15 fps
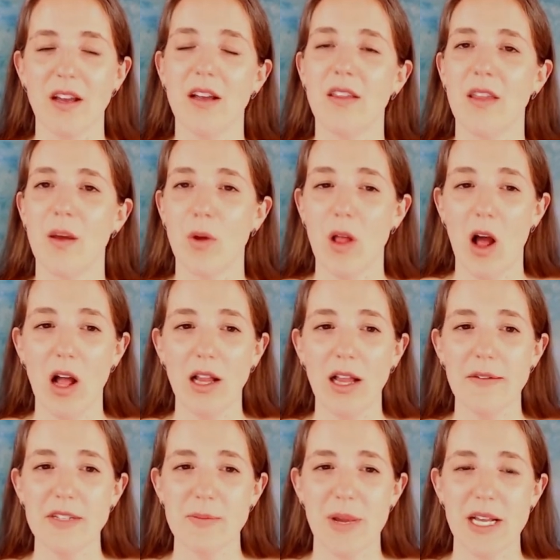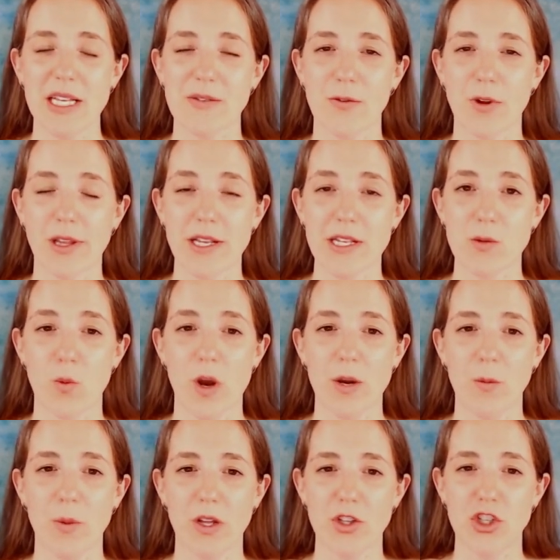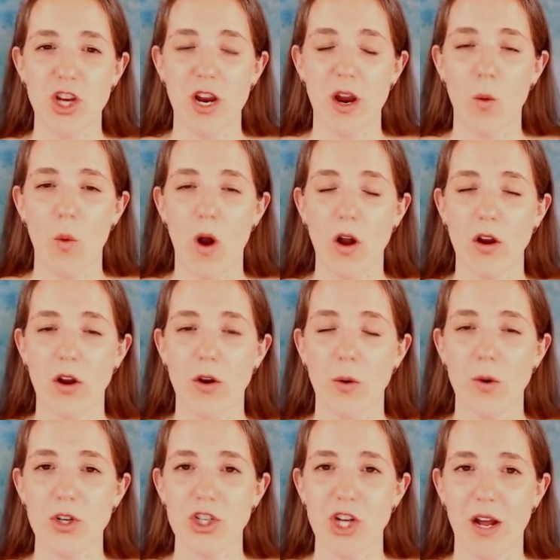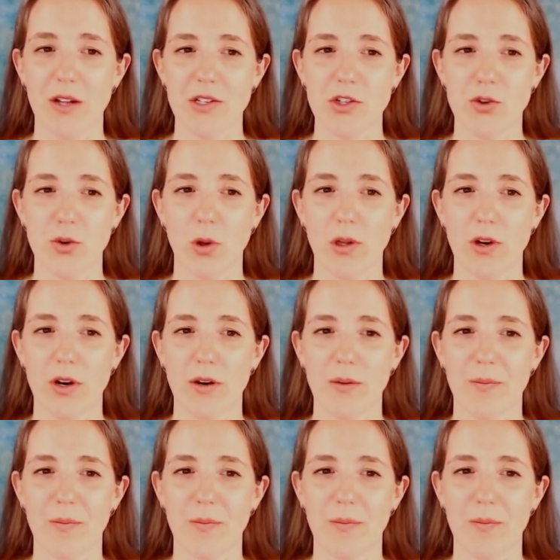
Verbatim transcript: They will all have space for at least one wheelchair, walker, or child stroller.